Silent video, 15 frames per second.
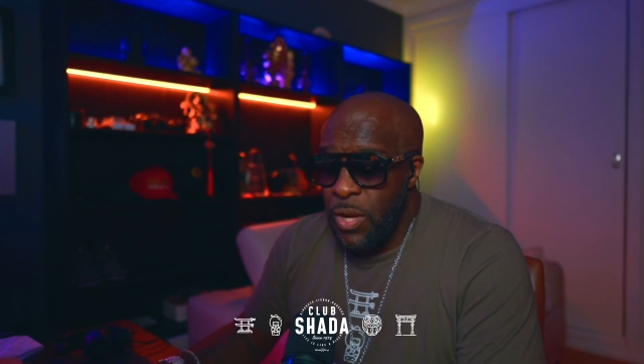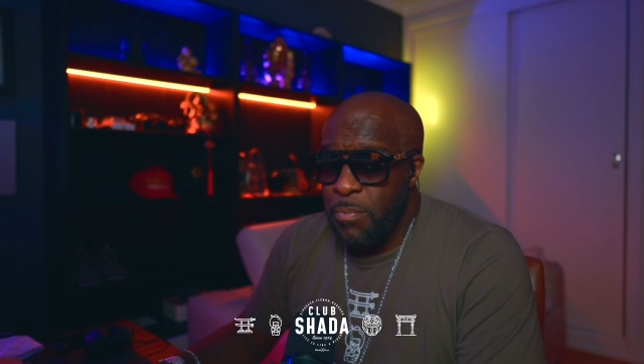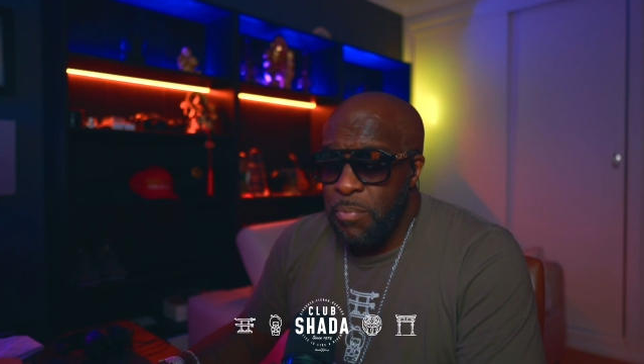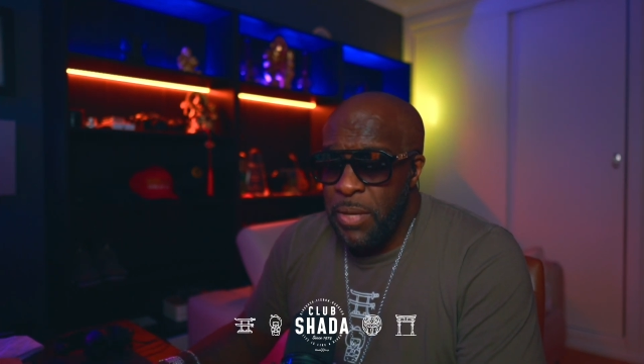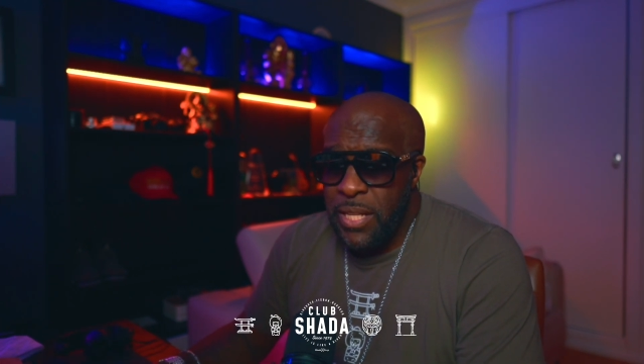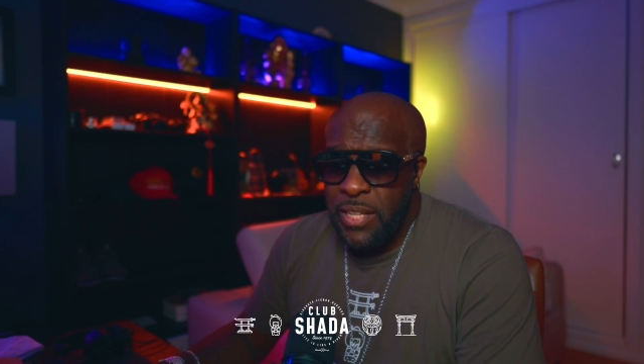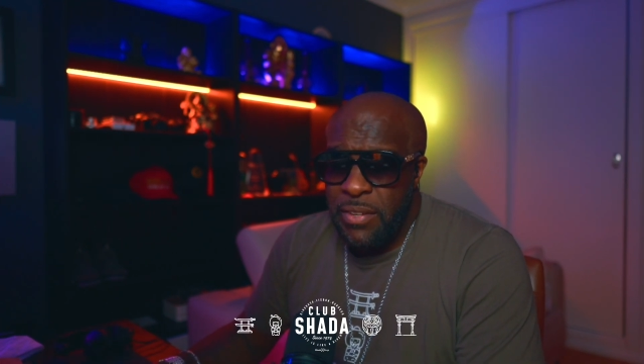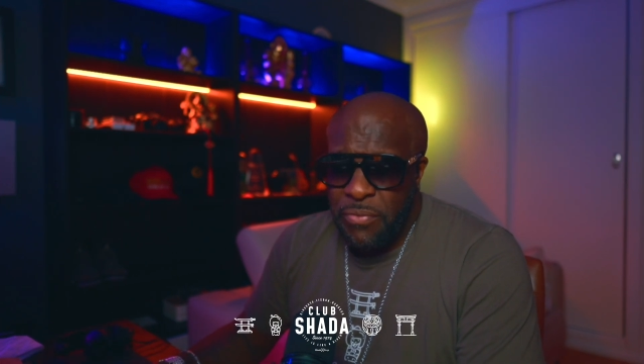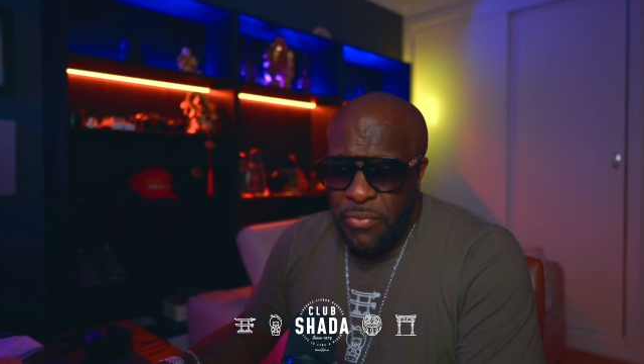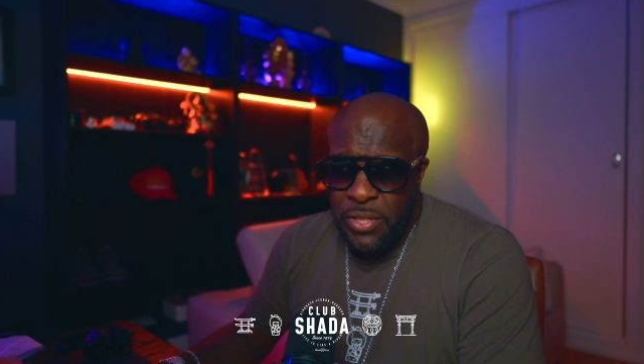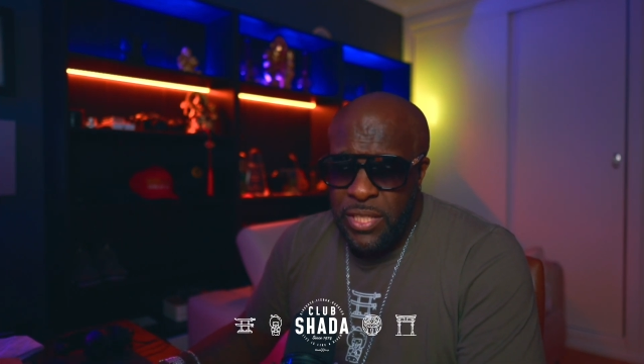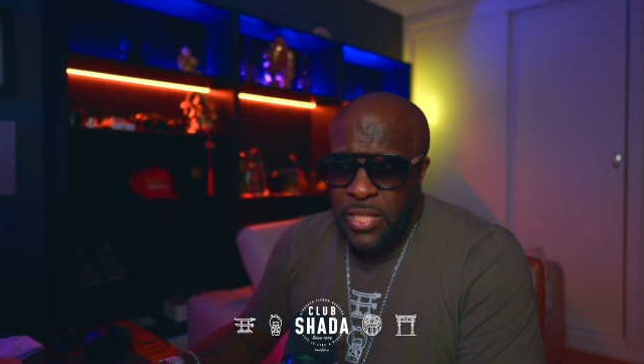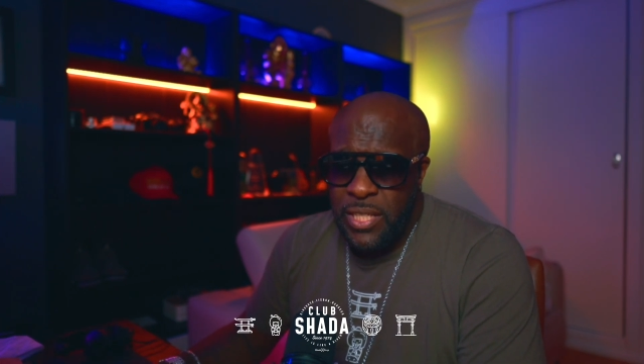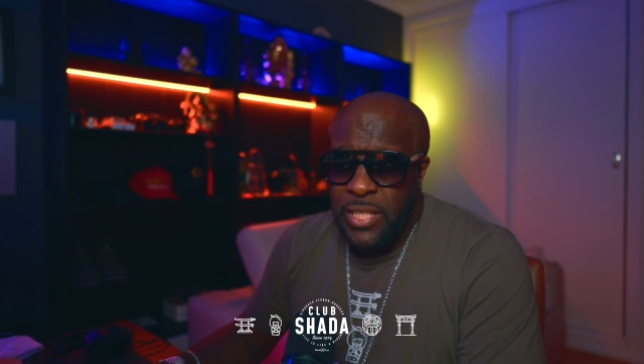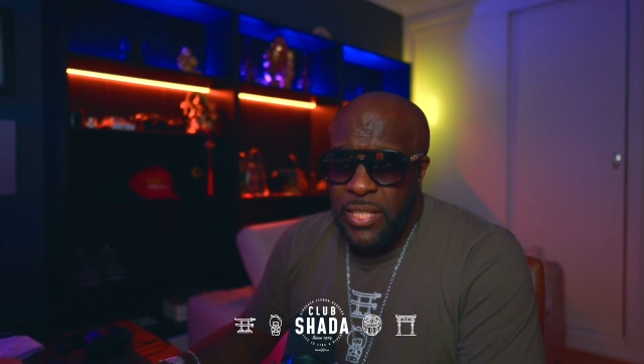One big
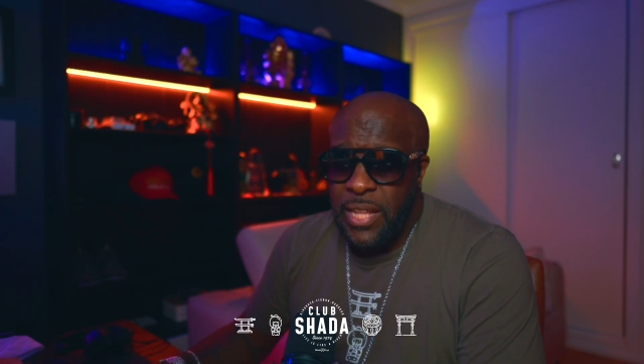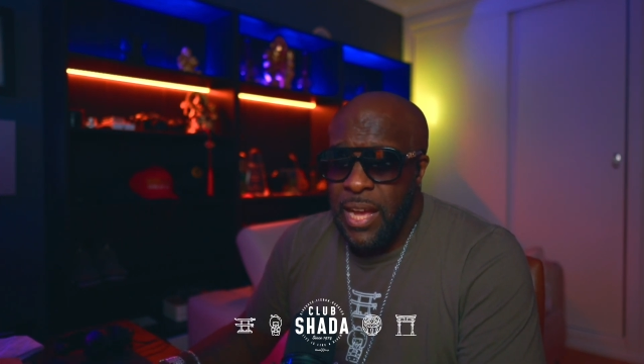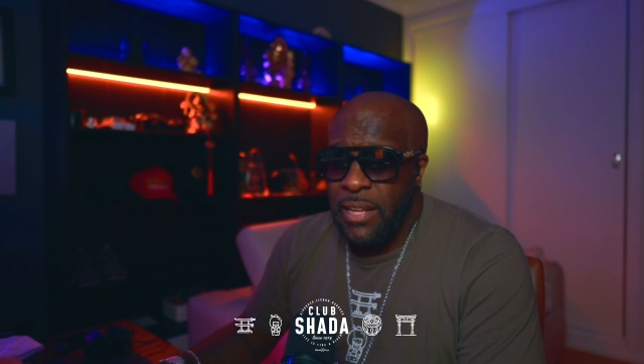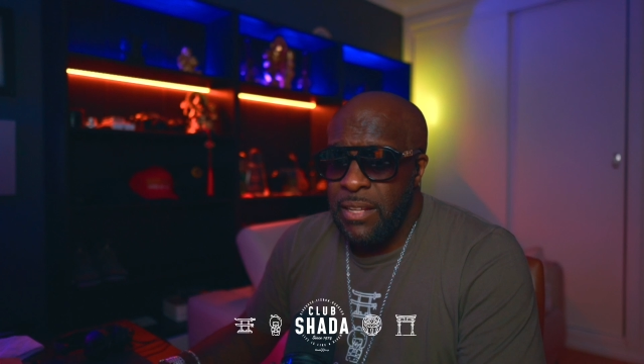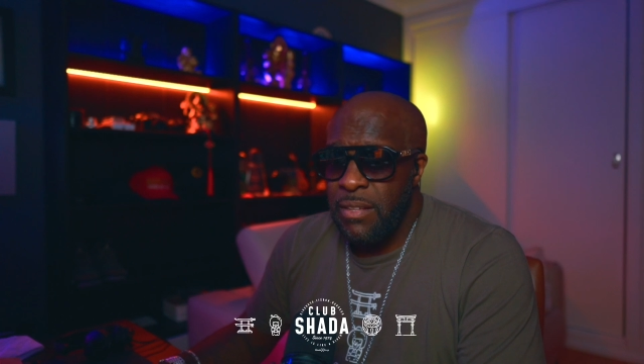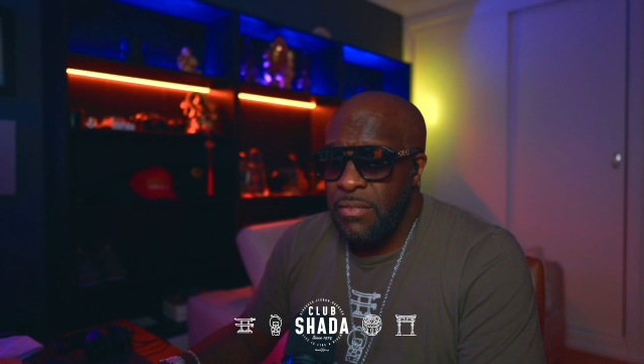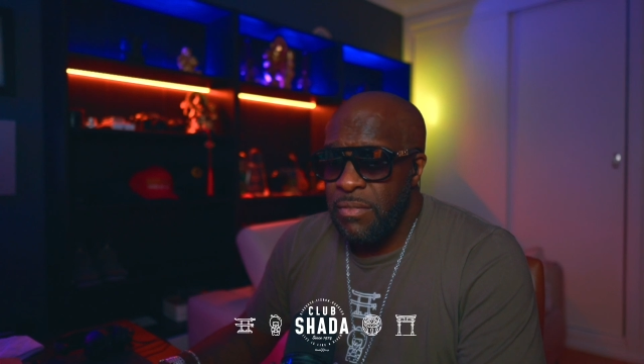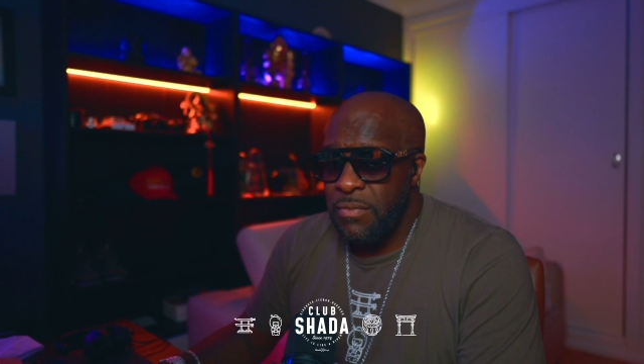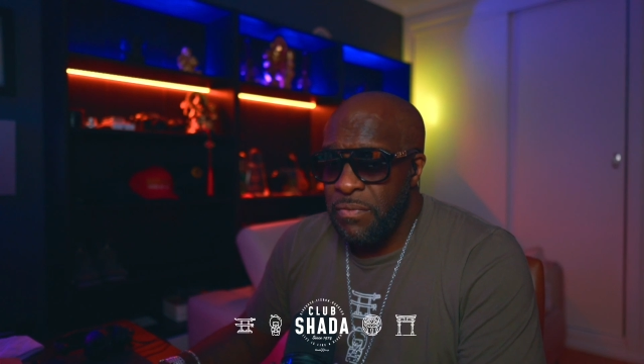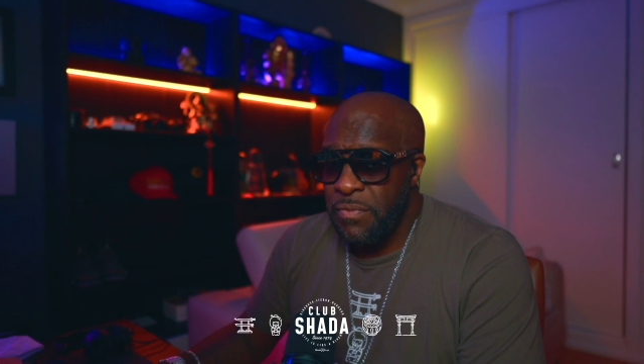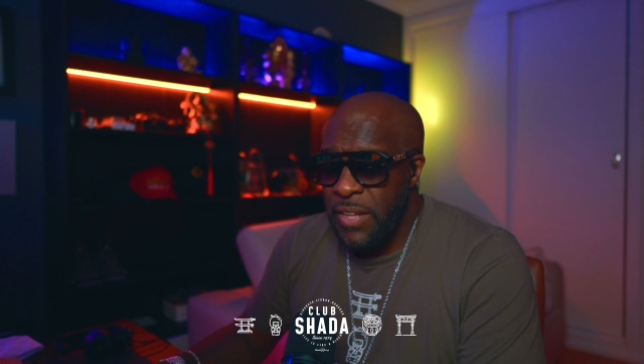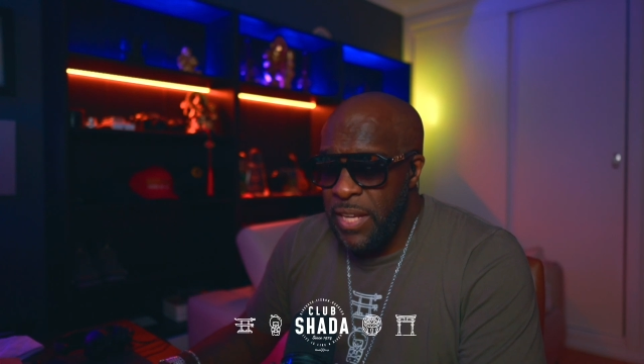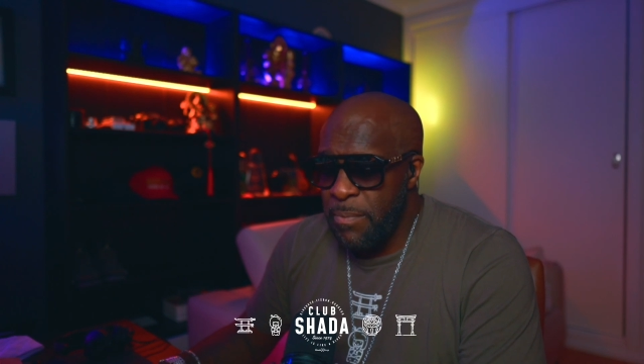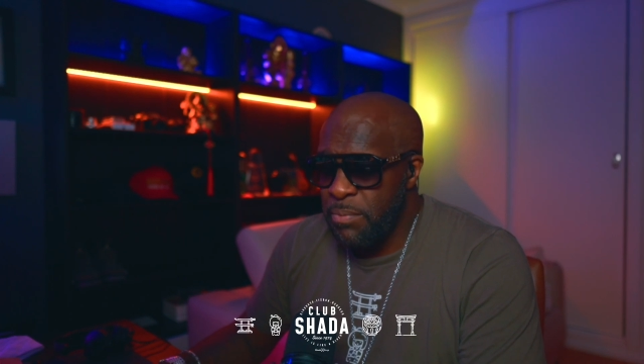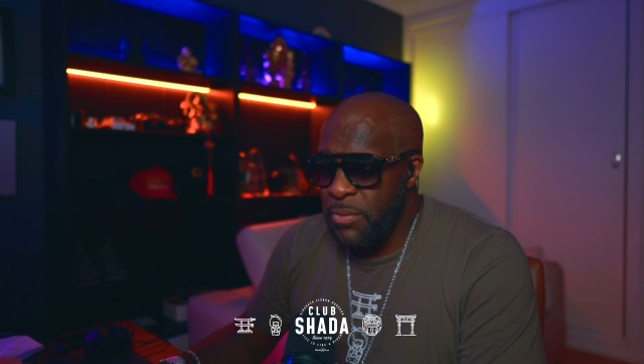difference is that
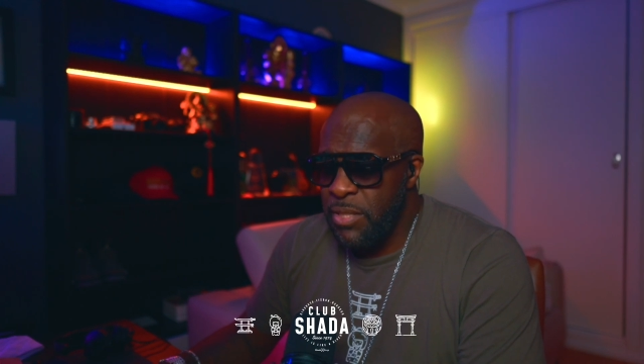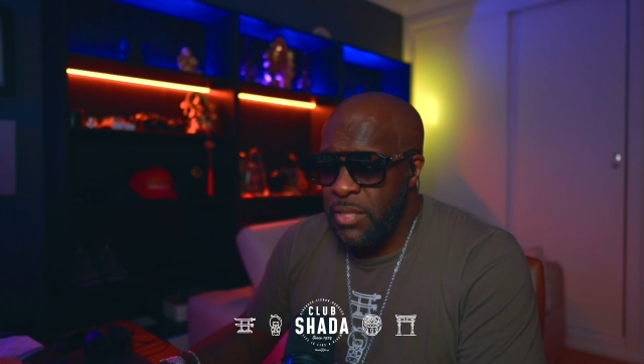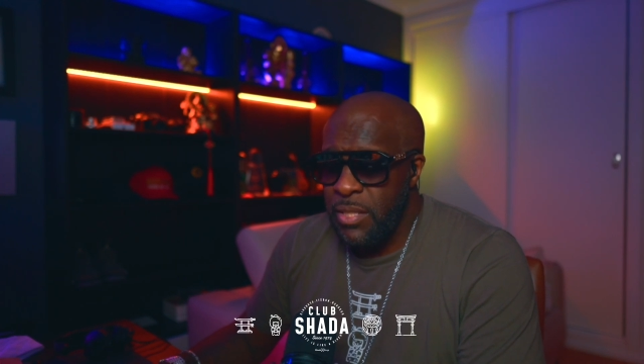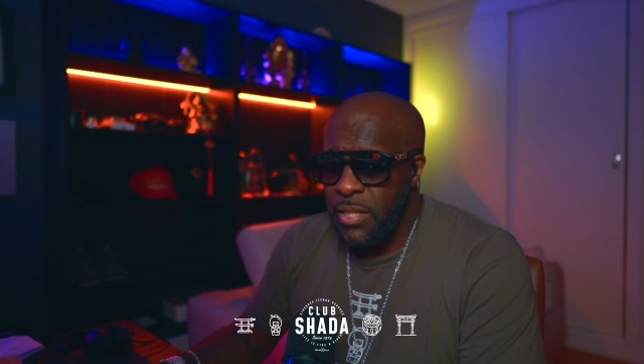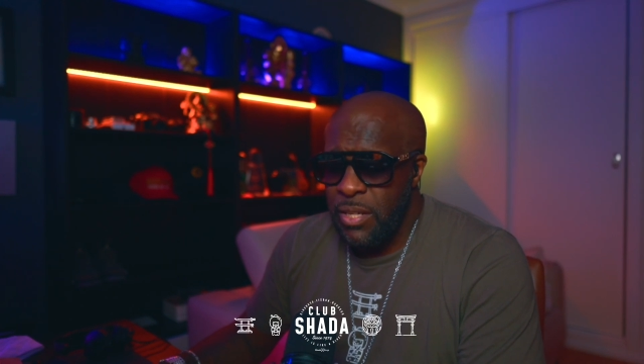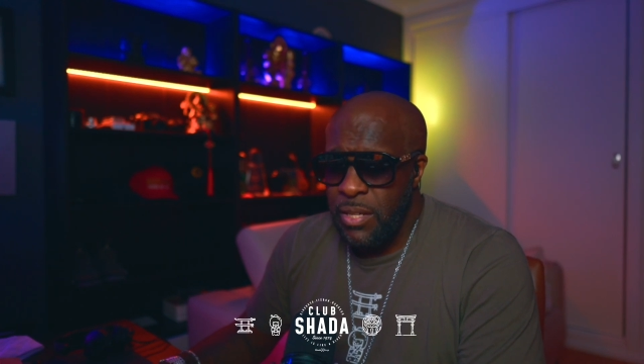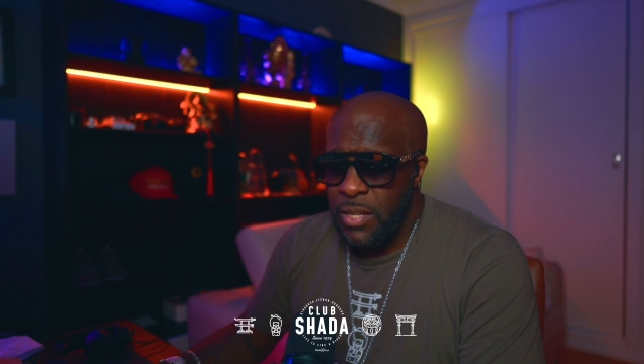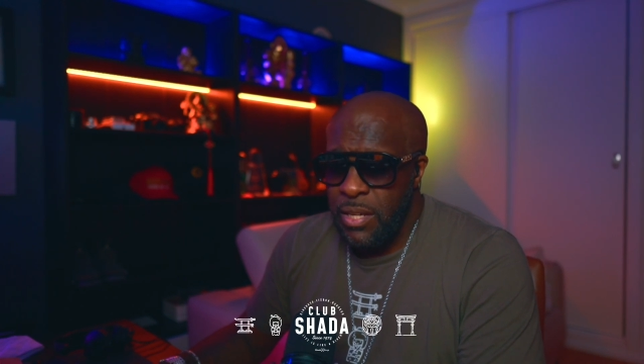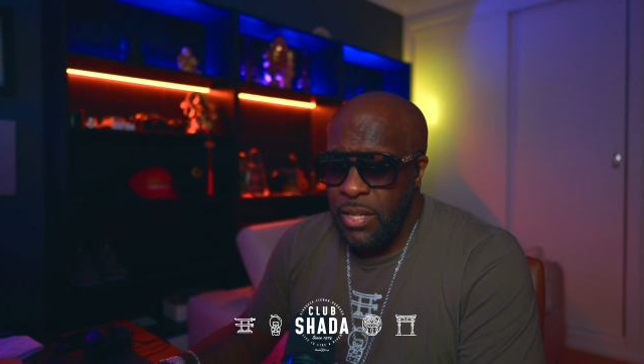Philips